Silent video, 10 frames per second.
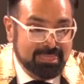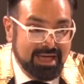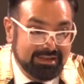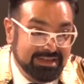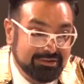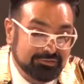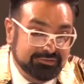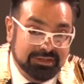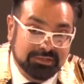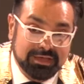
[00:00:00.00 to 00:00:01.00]
And the
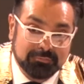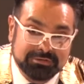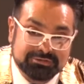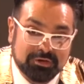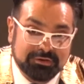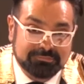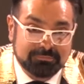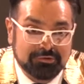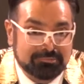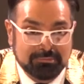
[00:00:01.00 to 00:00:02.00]
interesting thing with John is
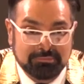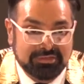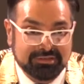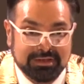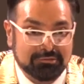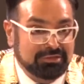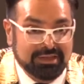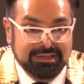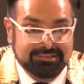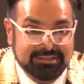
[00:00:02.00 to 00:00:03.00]
most people don't
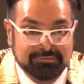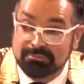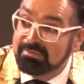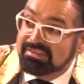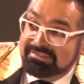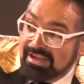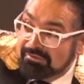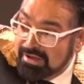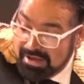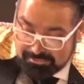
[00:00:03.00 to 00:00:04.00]
think he's in the room, but he's
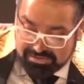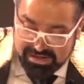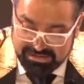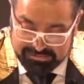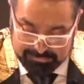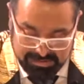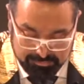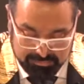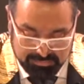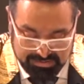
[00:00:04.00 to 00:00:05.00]
sat right up there, and he's
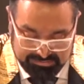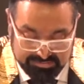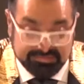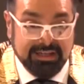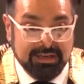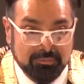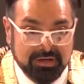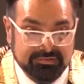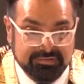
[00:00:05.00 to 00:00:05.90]
been with me since day one.